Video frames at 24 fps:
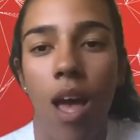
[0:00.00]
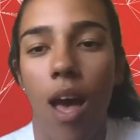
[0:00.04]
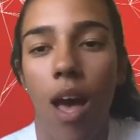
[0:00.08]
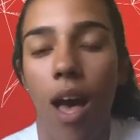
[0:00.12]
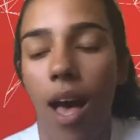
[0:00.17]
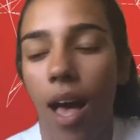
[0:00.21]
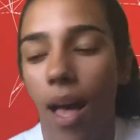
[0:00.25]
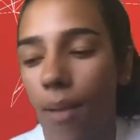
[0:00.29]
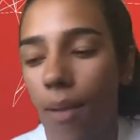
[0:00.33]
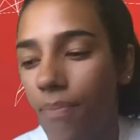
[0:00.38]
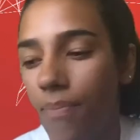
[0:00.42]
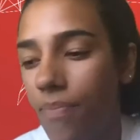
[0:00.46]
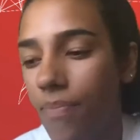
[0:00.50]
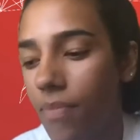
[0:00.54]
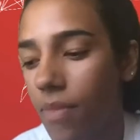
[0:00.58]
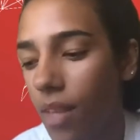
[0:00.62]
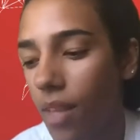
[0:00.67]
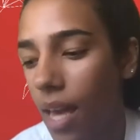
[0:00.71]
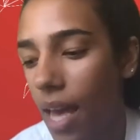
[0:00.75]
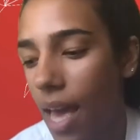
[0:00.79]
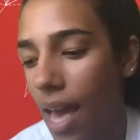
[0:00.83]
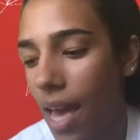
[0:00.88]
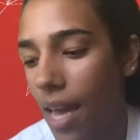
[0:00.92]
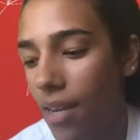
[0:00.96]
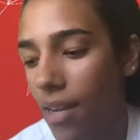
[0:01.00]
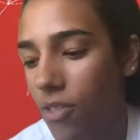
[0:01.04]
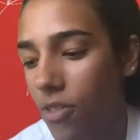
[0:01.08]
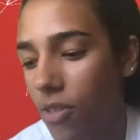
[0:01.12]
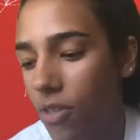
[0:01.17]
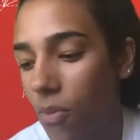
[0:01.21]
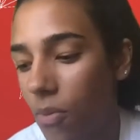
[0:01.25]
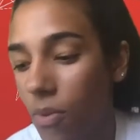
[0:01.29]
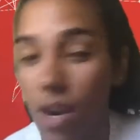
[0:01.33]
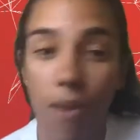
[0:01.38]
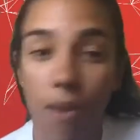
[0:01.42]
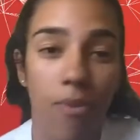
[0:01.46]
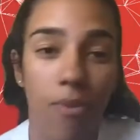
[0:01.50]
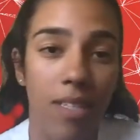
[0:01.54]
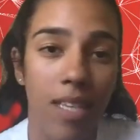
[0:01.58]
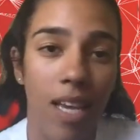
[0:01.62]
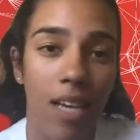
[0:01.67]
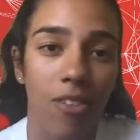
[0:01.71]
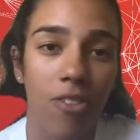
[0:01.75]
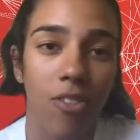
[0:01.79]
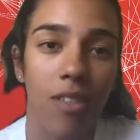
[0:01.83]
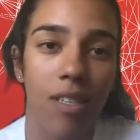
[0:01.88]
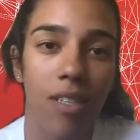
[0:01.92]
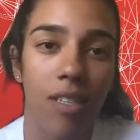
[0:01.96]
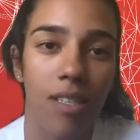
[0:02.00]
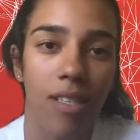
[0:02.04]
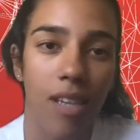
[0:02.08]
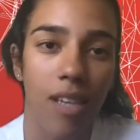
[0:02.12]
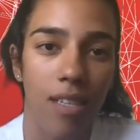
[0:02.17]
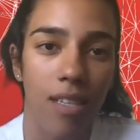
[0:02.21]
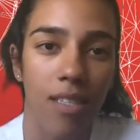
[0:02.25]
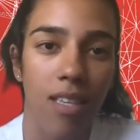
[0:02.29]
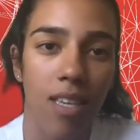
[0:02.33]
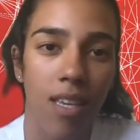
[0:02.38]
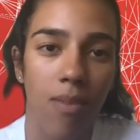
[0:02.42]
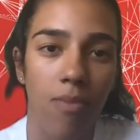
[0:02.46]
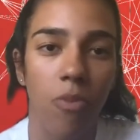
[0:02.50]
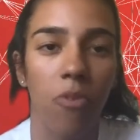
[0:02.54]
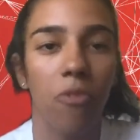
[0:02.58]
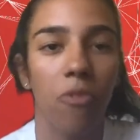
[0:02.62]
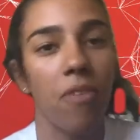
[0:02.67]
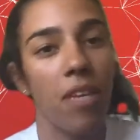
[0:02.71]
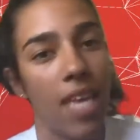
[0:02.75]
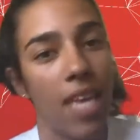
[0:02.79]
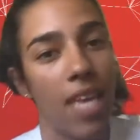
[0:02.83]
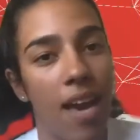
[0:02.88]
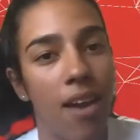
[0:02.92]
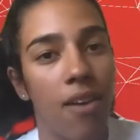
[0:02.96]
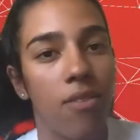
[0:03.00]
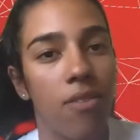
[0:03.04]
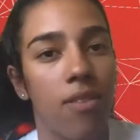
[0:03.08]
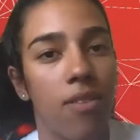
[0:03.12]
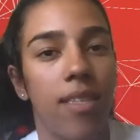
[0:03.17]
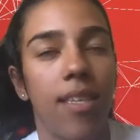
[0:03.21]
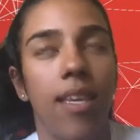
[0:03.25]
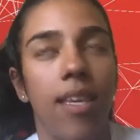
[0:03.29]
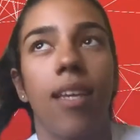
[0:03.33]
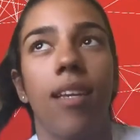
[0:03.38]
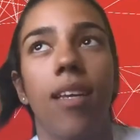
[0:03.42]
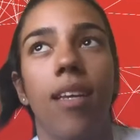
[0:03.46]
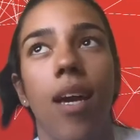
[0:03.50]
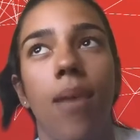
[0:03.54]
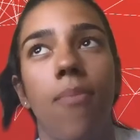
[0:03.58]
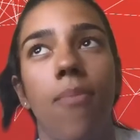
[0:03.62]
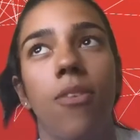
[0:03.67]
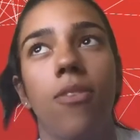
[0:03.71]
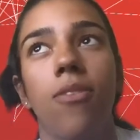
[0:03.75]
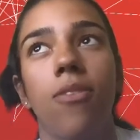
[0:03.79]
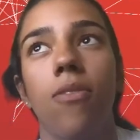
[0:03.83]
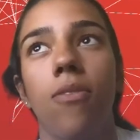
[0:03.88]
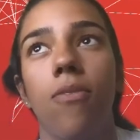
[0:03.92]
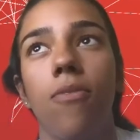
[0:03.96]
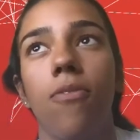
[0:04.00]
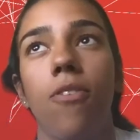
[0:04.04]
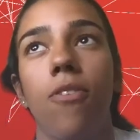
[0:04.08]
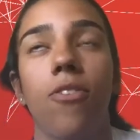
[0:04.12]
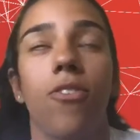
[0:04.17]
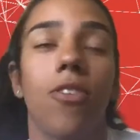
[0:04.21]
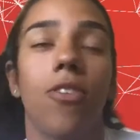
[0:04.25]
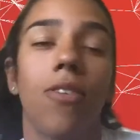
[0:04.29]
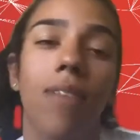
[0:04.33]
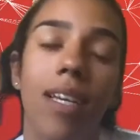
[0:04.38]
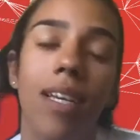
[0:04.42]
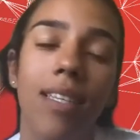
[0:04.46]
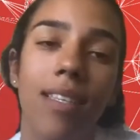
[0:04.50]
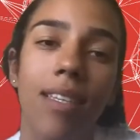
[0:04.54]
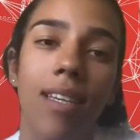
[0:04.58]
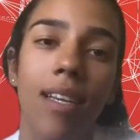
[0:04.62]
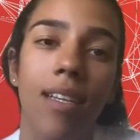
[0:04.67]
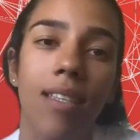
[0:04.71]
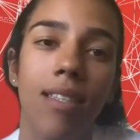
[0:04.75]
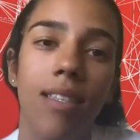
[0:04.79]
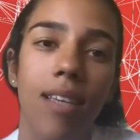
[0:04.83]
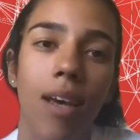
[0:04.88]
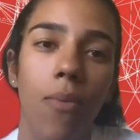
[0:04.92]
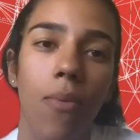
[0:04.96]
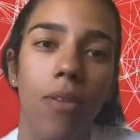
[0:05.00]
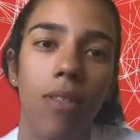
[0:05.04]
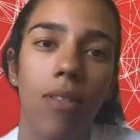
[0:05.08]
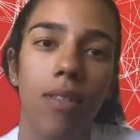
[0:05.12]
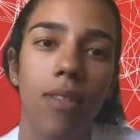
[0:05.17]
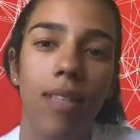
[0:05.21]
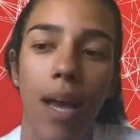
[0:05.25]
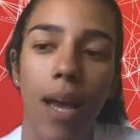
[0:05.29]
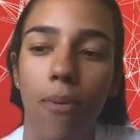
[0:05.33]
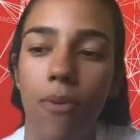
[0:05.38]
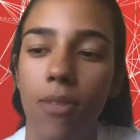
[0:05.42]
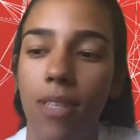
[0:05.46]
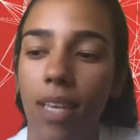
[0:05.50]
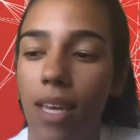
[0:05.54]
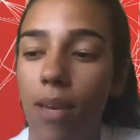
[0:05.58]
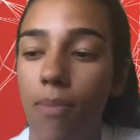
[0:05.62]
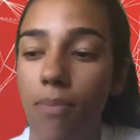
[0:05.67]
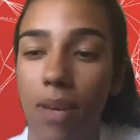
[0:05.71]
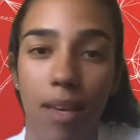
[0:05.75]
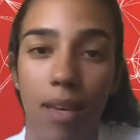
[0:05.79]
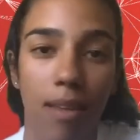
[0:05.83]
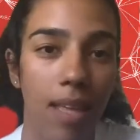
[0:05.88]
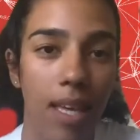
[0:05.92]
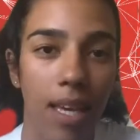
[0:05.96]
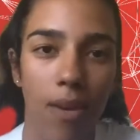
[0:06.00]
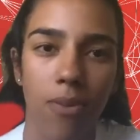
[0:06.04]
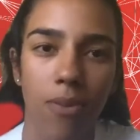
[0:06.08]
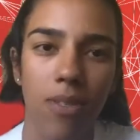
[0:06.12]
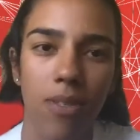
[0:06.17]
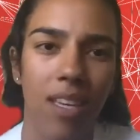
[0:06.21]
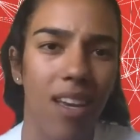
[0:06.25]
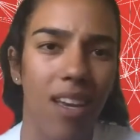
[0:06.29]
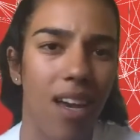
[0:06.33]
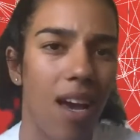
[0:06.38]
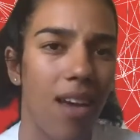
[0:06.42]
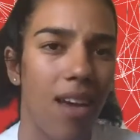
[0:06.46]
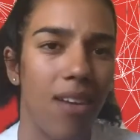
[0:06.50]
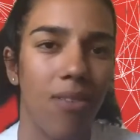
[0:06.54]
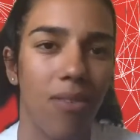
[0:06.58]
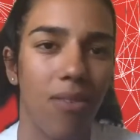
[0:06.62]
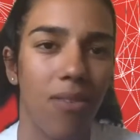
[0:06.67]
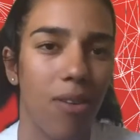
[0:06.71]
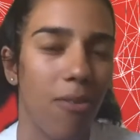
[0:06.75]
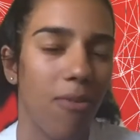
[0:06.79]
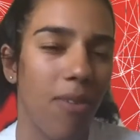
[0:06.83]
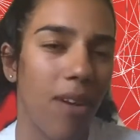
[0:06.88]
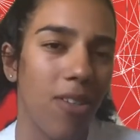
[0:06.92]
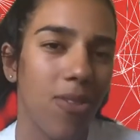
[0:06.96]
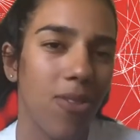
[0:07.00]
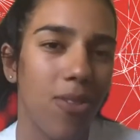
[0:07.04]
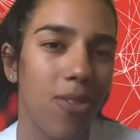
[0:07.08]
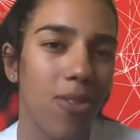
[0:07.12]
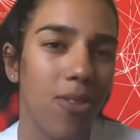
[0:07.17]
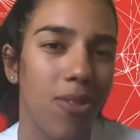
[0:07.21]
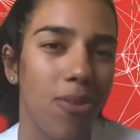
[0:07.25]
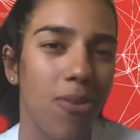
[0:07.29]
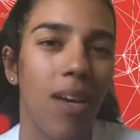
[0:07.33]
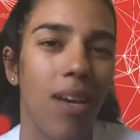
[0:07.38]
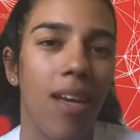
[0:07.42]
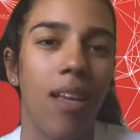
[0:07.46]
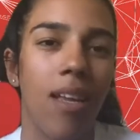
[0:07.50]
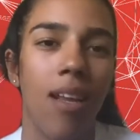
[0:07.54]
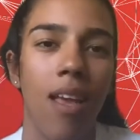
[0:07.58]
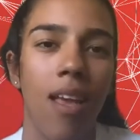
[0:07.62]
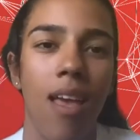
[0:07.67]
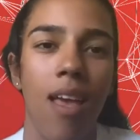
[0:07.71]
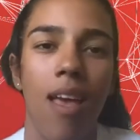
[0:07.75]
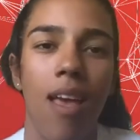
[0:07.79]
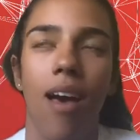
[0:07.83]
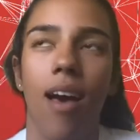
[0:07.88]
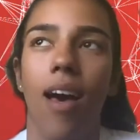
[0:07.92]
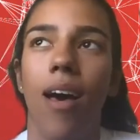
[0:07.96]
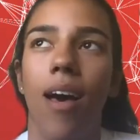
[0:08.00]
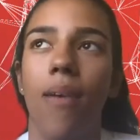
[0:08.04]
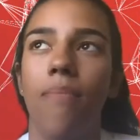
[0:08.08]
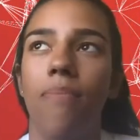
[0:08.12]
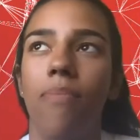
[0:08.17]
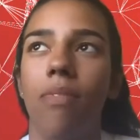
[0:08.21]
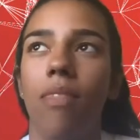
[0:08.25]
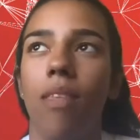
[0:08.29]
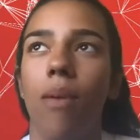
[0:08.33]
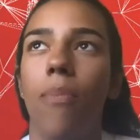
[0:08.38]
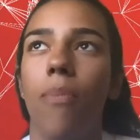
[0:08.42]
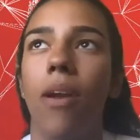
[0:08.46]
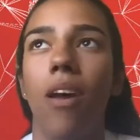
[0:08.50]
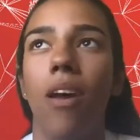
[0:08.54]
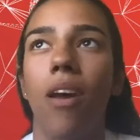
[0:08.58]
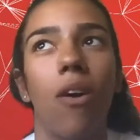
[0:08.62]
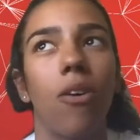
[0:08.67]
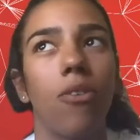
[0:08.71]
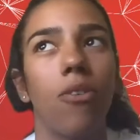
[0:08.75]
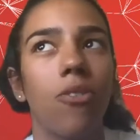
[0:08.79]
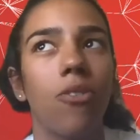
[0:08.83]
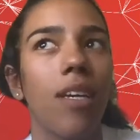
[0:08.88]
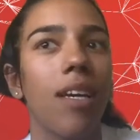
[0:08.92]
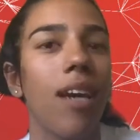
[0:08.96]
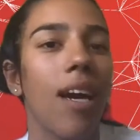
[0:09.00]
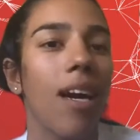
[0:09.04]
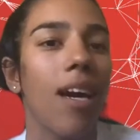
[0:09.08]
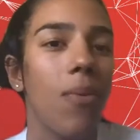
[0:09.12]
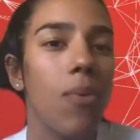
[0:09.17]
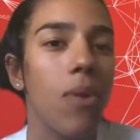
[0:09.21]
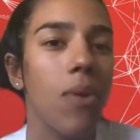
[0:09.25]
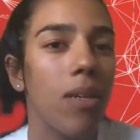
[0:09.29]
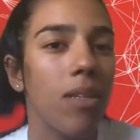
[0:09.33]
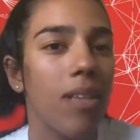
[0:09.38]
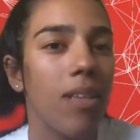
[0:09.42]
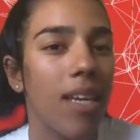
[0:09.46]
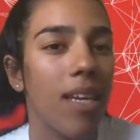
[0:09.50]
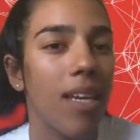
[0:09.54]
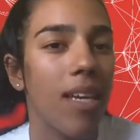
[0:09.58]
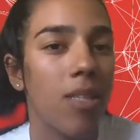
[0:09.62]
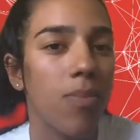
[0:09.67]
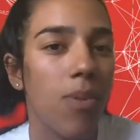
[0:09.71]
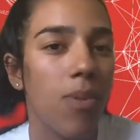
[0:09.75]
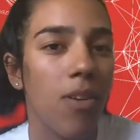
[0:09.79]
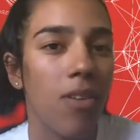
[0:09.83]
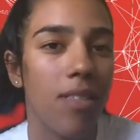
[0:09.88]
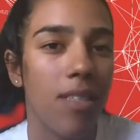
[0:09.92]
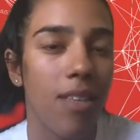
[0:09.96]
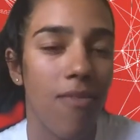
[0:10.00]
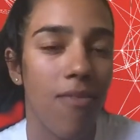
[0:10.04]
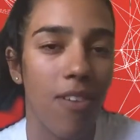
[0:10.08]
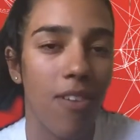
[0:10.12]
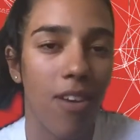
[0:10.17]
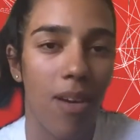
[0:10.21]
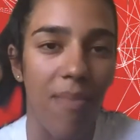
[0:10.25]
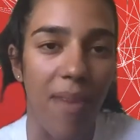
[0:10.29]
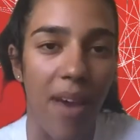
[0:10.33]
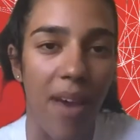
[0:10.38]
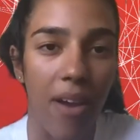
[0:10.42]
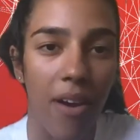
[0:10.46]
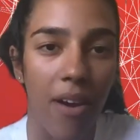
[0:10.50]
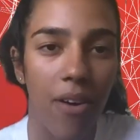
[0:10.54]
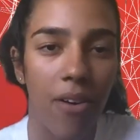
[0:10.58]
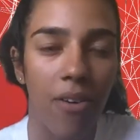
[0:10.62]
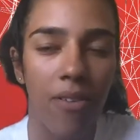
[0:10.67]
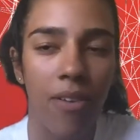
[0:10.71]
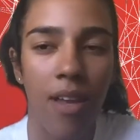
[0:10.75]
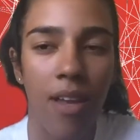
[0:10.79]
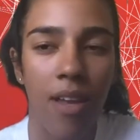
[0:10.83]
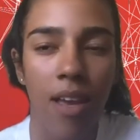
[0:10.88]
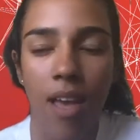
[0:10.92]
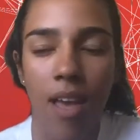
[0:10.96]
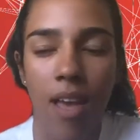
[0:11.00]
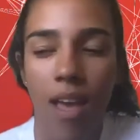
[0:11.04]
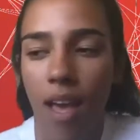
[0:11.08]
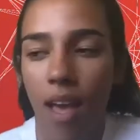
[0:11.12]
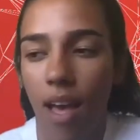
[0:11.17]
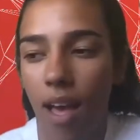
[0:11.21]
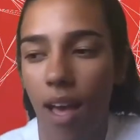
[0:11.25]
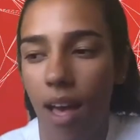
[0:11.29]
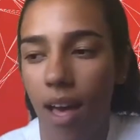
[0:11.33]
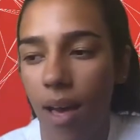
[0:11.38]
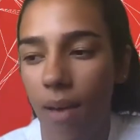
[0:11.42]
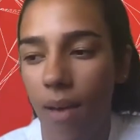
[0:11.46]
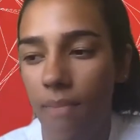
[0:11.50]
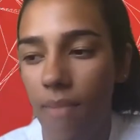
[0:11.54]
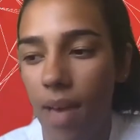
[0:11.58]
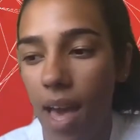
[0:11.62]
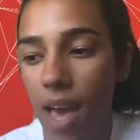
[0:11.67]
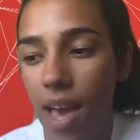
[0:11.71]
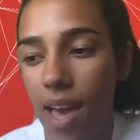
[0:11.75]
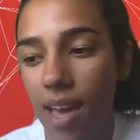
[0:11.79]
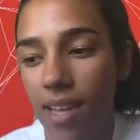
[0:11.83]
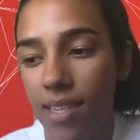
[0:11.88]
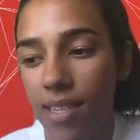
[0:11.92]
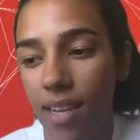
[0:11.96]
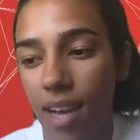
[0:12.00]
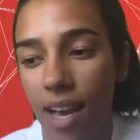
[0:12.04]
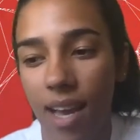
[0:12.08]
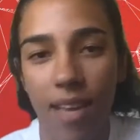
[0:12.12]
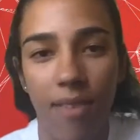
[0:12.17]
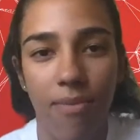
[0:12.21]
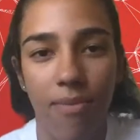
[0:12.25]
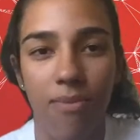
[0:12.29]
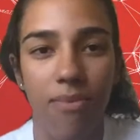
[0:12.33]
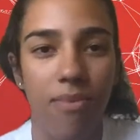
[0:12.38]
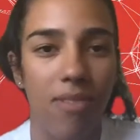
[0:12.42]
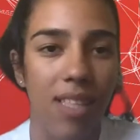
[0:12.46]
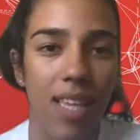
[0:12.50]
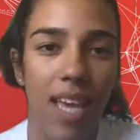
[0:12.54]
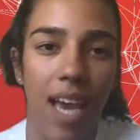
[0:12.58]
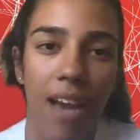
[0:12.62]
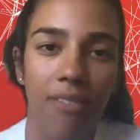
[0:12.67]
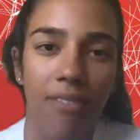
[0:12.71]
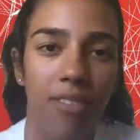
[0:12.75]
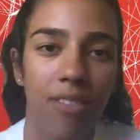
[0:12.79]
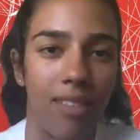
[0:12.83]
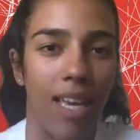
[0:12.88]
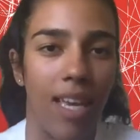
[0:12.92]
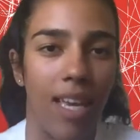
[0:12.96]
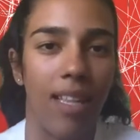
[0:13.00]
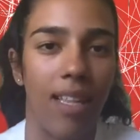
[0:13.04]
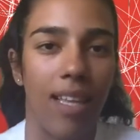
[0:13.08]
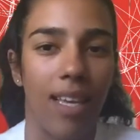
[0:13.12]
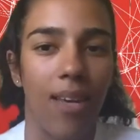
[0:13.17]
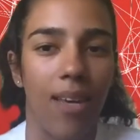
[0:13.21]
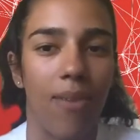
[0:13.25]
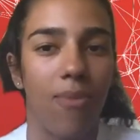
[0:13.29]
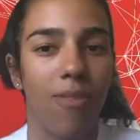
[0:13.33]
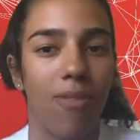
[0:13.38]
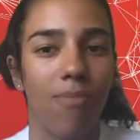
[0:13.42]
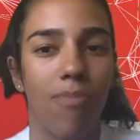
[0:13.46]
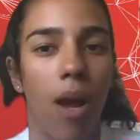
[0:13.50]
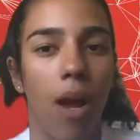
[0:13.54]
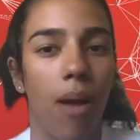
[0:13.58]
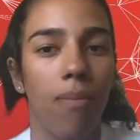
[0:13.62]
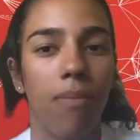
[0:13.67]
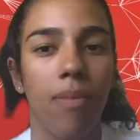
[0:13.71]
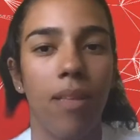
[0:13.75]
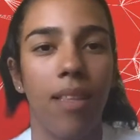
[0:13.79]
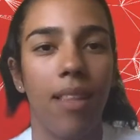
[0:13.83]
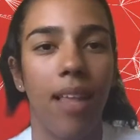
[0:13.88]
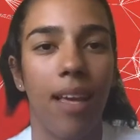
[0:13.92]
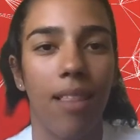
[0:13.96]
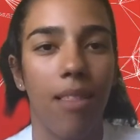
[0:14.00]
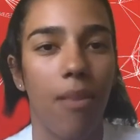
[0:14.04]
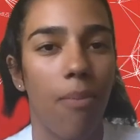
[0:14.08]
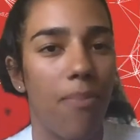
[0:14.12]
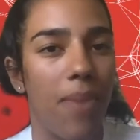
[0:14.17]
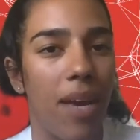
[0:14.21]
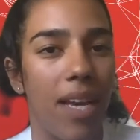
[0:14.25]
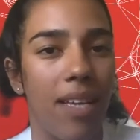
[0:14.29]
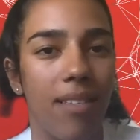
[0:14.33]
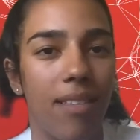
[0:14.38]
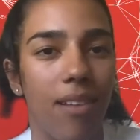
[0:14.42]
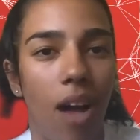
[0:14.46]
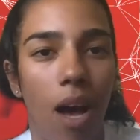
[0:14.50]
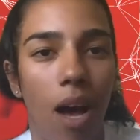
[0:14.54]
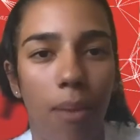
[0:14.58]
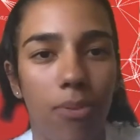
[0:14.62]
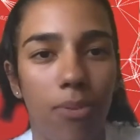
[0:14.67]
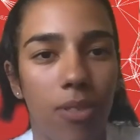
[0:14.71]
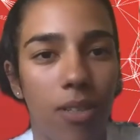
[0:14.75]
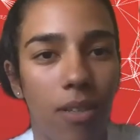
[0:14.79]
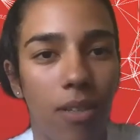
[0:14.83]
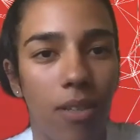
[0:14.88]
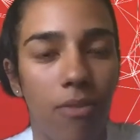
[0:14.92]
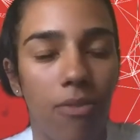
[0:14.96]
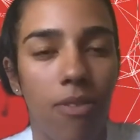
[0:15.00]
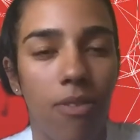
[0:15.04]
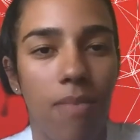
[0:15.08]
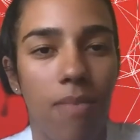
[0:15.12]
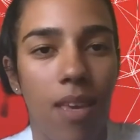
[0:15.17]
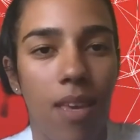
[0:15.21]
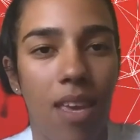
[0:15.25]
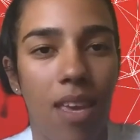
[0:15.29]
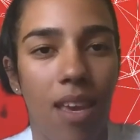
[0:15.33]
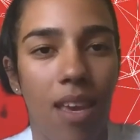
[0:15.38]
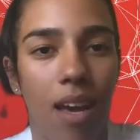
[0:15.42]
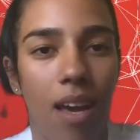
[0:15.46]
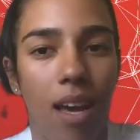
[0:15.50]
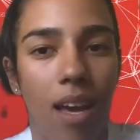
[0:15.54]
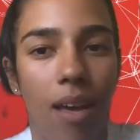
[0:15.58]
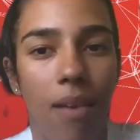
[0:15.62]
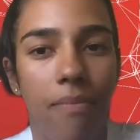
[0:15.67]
And so when I was actually discussing moving out and coming to first year residence, that was like a big thing. I was like, I don't know if I should do it. But I also like kind of want to experience living on my own. And I really have to say, like, it was probably like the best option for me.